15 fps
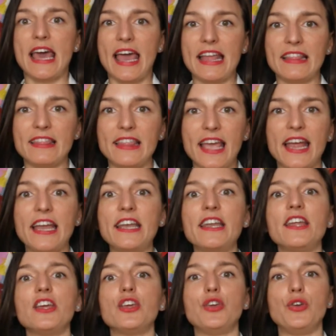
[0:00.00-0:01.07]
and
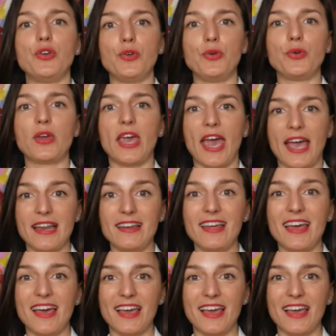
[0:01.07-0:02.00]
then you can